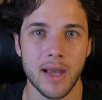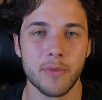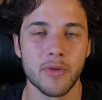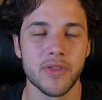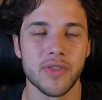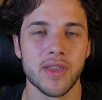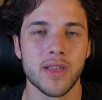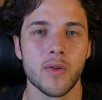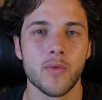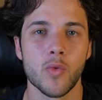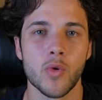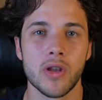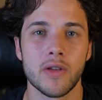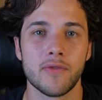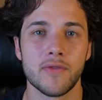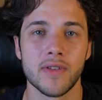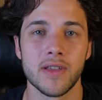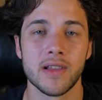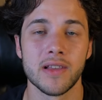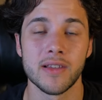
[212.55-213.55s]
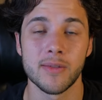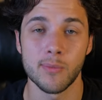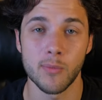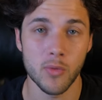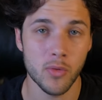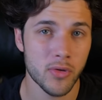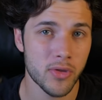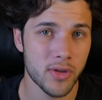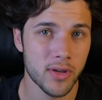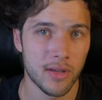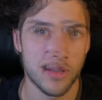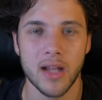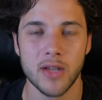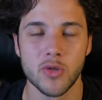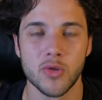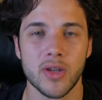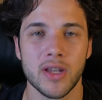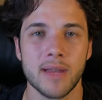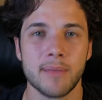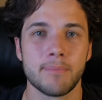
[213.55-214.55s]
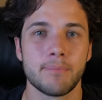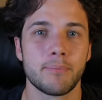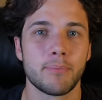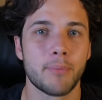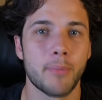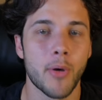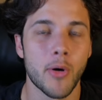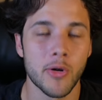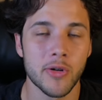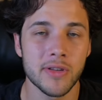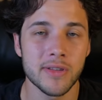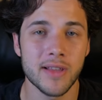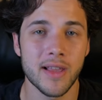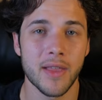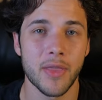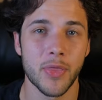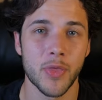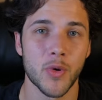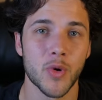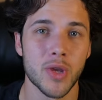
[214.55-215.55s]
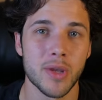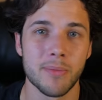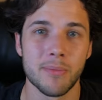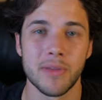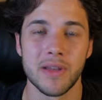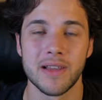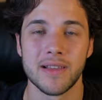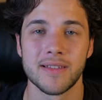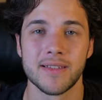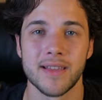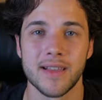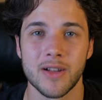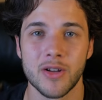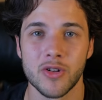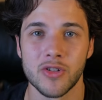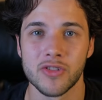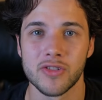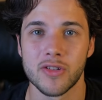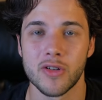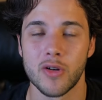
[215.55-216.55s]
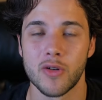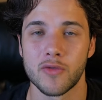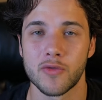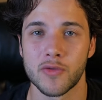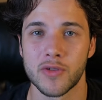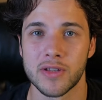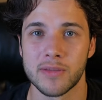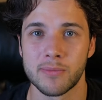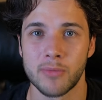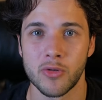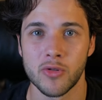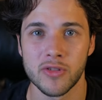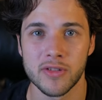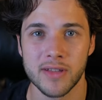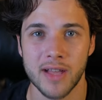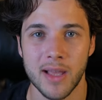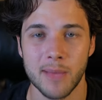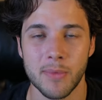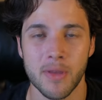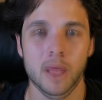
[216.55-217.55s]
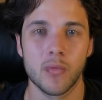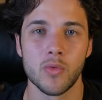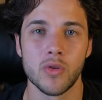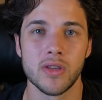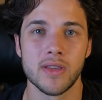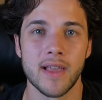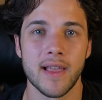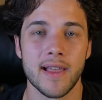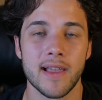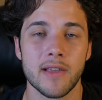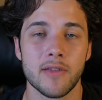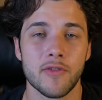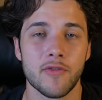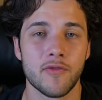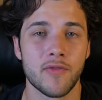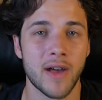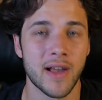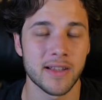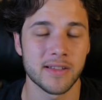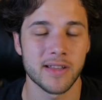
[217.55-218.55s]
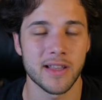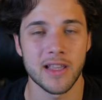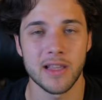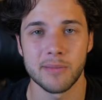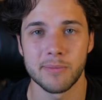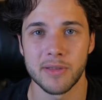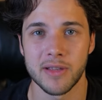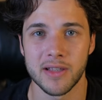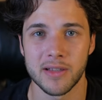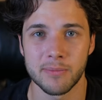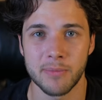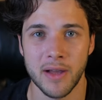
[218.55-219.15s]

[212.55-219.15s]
everything will feel smooth and you get a 0.3 milliseconds of response time with a fast IPS